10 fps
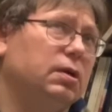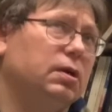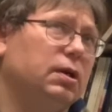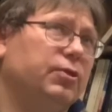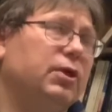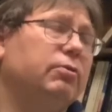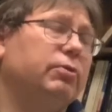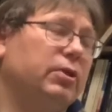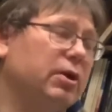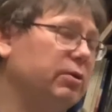I think it was
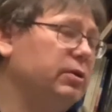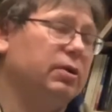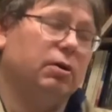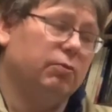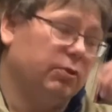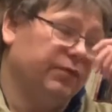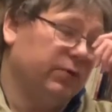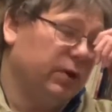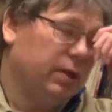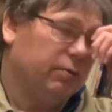down. No, it was
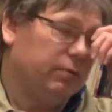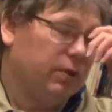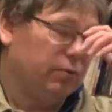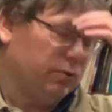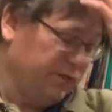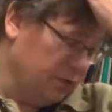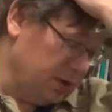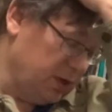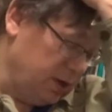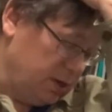14. It was
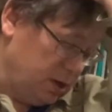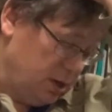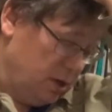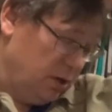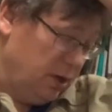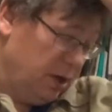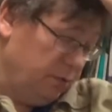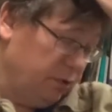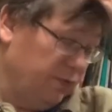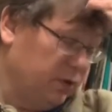14. It
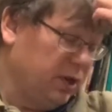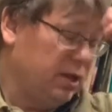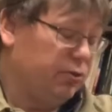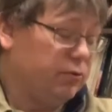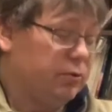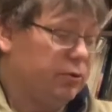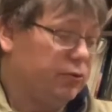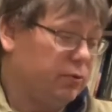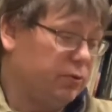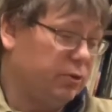was 14
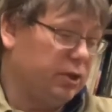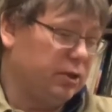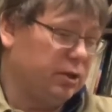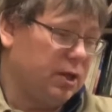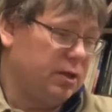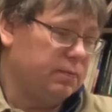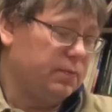through 16.